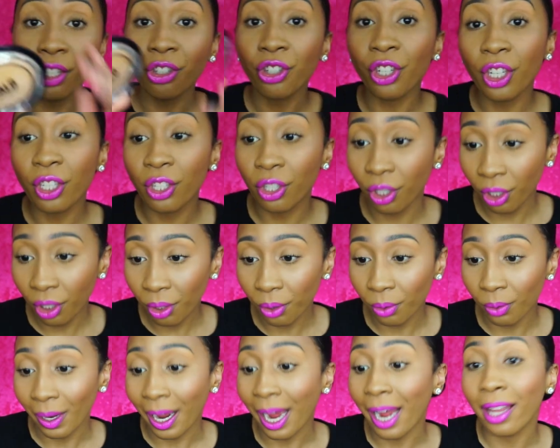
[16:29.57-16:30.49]
she's
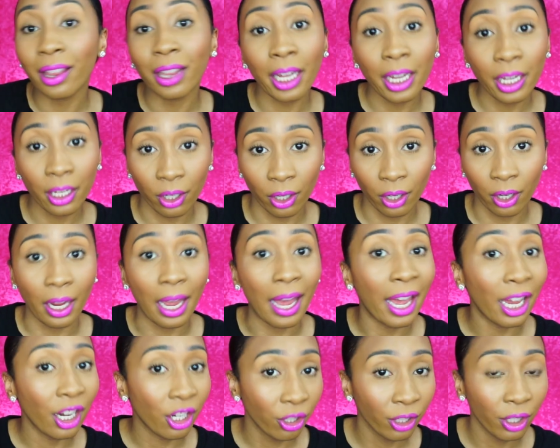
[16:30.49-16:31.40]
cute. I like her.
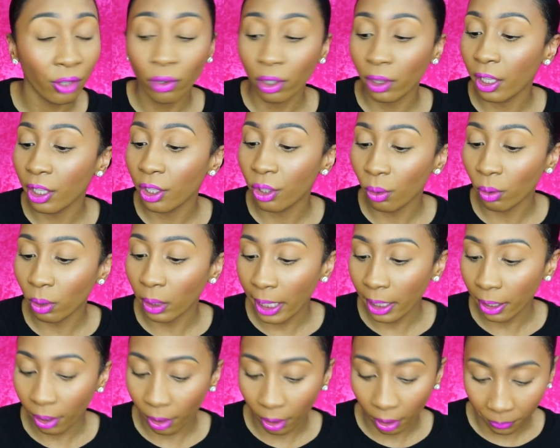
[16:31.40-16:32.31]
I actually really do
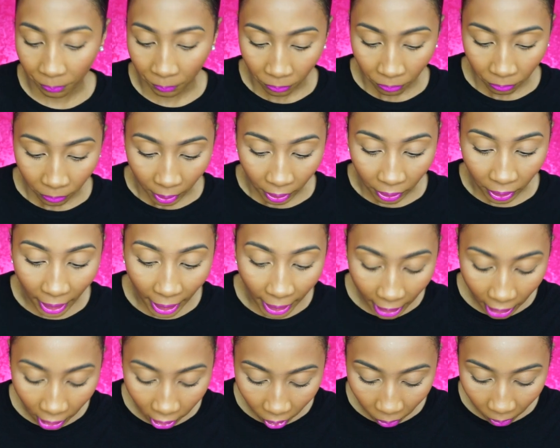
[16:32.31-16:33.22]
like her. The
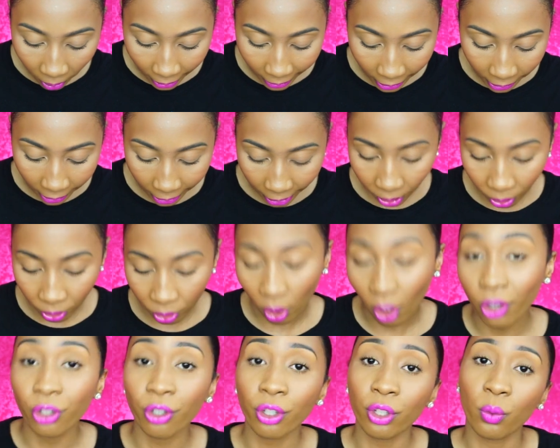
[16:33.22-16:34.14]
Halo highlighters
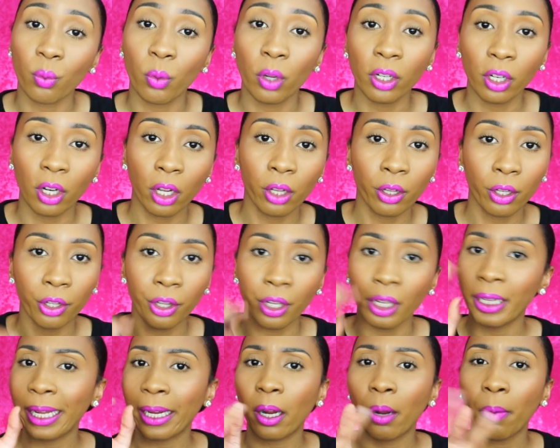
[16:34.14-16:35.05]
aren't just one color.
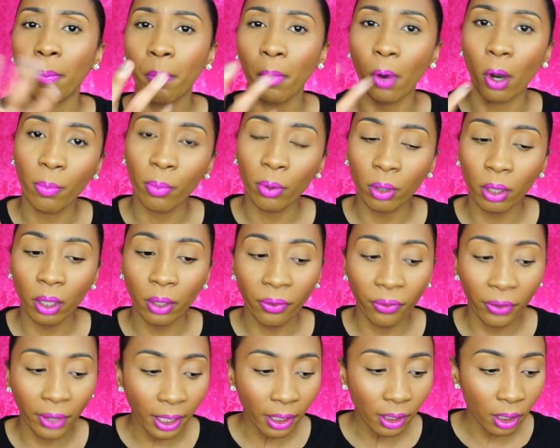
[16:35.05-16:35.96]
They're like a marble
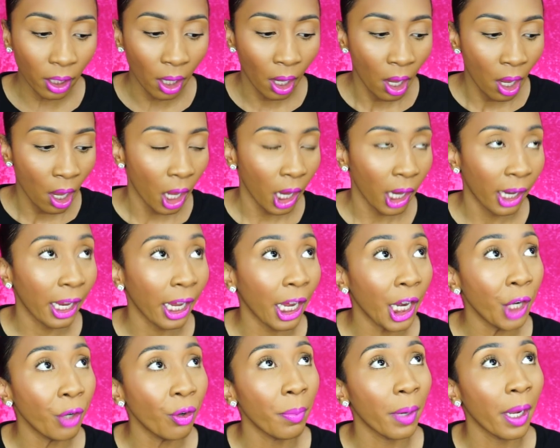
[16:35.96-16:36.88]
effect. It
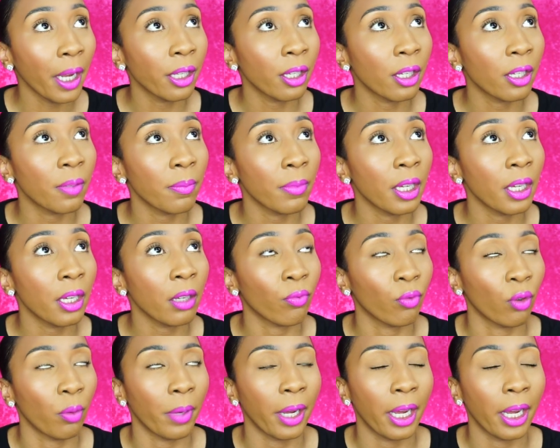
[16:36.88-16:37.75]
kind of reminds me